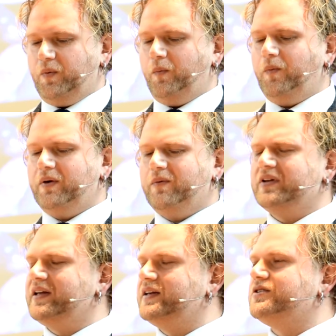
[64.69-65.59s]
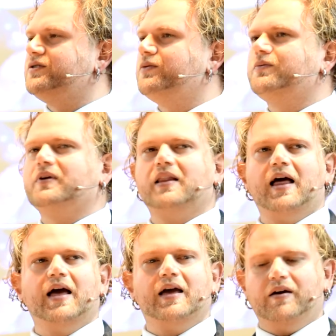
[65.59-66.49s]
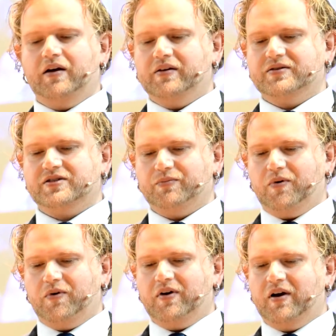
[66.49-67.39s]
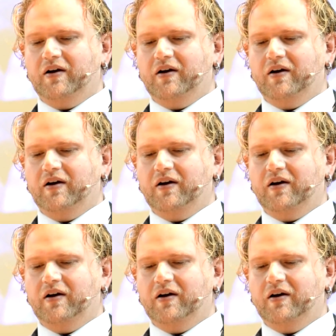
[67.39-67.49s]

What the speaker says: we will need to rely on support